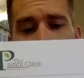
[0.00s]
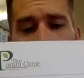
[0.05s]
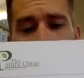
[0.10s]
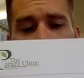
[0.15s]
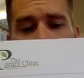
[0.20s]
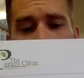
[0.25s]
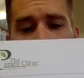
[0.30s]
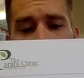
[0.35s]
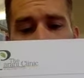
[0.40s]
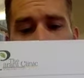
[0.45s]
as
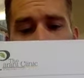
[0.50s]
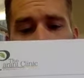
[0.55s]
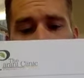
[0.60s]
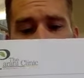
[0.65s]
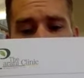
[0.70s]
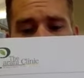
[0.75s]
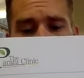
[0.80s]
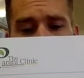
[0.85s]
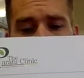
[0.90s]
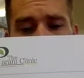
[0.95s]

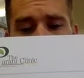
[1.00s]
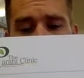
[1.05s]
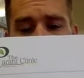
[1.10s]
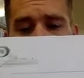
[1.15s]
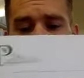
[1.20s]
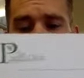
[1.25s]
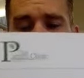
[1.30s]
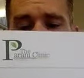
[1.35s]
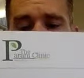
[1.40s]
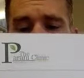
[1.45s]
drying
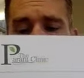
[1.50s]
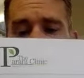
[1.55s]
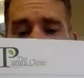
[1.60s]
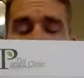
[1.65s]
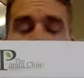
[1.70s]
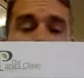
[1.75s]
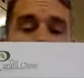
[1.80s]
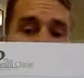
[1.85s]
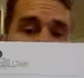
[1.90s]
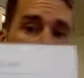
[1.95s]
as they
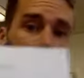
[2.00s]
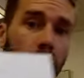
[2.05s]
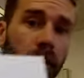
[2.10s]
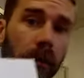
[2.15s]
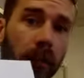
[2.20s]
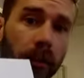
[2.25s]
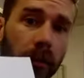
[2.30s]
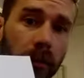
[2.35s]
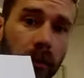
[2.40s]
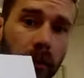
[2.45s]
are damp,
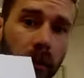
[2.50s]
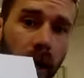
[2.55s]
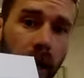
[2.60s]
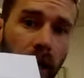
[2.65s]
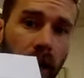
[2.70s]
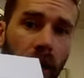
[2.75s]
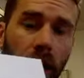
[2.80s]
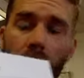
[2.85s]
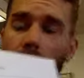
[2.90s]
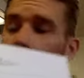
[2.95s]
right?
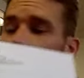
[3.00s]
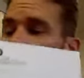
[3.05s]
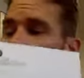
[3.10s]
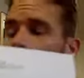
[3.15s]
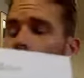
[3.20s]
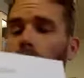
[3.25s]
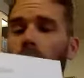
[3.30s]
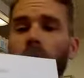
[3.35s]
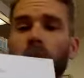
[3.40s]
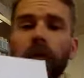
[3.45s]
So
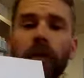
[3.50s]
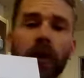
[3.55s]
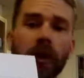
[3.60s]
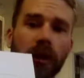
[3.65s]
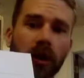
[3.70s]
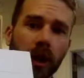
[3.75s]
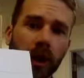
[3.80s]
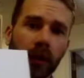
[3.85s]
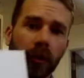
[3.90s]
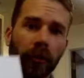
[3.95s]
all of our
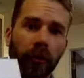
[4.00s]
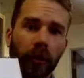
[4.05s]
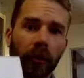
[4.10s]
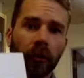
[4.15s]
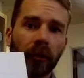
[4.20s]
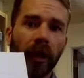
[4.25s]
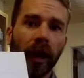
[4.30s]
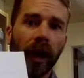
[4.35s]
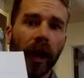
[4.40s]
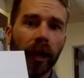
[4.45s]
Chinese
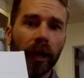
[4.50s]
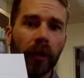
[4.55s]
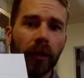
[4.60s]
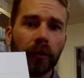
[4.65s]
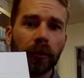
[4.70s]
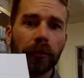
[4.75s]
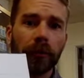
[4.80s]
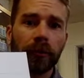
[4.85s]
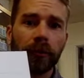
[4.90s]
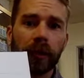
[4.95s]
herbs
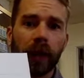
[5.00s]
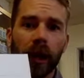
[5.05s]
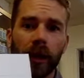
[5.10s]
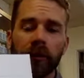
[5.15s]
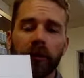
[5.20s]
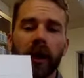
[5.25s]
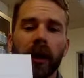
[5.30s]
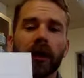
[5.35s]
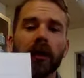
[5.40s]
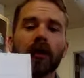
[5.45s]
have
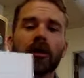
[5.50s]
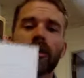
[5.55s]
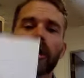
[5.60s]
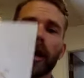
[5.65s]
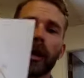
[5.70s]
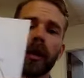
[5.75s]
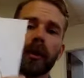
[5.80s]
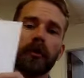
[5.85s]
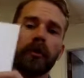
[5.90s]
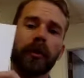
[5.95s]

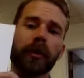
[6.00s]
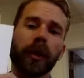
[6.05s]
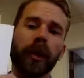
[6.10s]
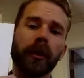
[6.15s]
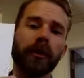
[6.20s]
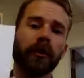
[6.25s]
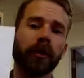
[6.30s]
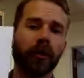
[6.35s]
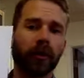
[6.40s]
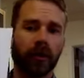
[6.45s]
energetic
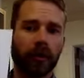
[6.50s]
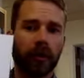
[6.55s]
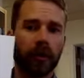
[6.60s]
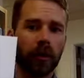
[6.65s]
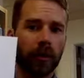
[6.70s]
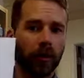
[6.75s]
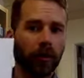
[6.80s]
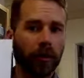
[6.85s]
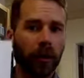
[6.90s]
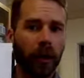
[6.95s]
places on
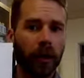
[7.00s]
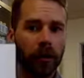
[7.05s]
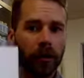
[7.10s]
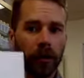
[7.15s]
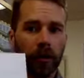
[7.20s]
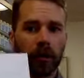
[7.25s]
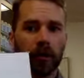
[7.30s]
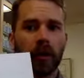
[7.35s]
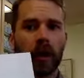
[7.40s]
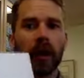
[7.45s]
the
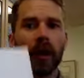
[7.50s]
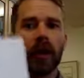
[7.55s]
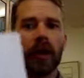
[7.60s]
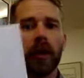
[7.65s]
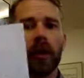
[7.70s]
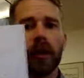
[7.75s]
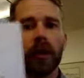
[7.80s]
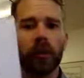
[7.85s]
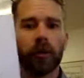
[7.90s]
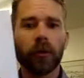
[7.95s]
spectrum.
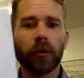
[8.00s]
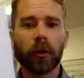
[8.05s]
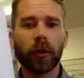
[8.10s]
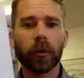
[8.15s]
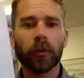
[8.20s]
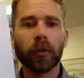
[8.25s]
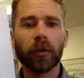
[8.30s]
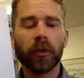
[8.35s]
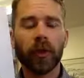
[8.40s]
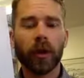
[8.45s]
There's
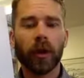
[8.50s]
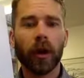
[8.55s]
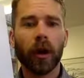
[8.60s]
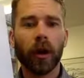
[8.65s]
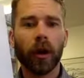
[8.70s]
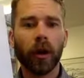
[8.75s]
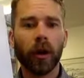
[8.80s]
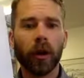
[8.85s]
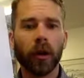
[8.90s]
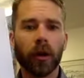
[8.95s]
herbs that
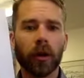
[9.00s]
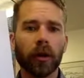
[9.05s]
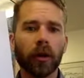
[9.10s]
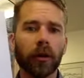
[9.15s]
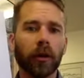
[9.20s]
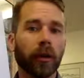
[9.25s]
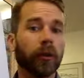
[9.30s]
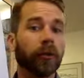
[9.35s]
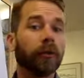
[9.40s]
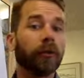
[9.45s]
are,
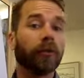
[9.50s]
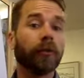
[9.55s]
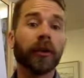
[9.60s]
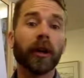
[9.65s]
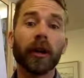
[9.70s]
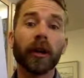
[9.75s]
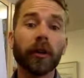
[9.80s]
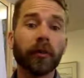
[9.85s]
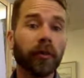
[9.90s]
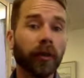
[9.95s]

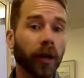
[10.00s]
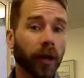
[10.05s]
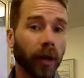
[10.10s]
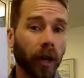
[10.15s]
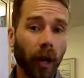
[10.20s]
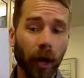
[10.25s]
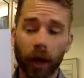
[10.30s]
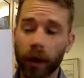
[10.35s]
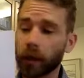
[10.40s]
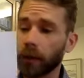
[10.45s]
very, very
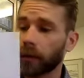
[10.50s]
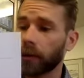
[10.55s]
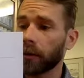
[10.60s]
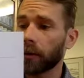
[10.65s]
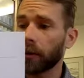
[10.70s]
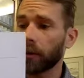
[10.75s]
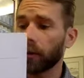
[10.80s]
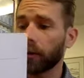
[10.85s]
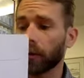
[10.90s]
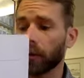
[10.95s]
hot.
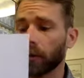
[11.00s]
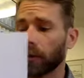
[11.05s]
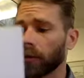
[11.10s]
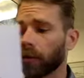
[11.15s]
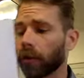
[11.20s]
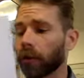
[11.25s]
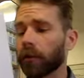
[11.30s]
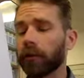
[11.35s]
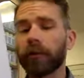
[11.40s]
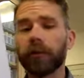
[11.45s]
There's
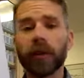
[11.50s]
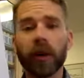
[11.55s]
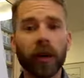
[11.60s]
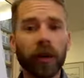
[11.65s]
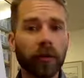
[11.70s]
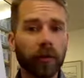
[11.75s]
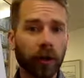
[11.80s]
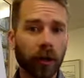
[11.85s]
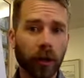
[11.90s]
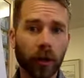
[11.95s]
herbs that are
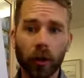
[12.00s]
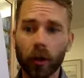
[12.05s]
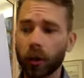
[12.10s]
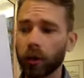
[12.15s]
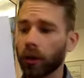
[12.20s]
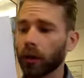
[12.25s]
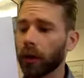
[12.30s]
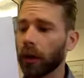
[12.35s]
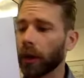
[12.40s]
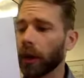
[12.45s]
very, very
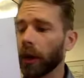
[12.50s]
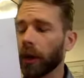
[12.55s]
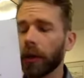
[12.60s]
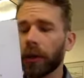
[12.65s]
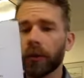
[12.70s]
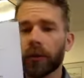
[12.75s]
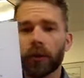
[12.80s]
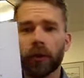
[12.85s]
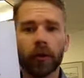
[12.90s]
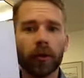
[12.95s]
cold.
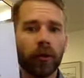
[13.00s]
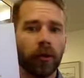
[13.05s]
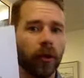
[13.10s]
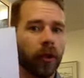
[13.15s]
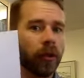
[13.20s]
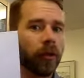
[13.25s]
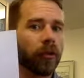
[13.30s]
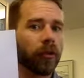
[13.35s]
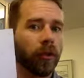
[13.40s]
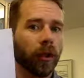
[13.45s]
There's herbs that
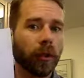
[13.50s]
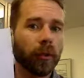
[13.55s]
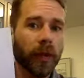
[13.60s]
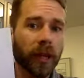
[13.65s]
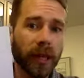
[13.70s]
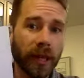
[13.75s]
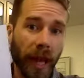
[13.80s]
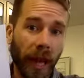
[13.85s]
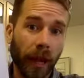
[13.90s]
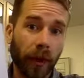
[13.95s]
are
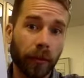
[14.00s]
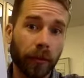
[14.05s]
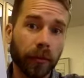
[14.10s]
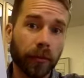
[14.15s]
extremely damp,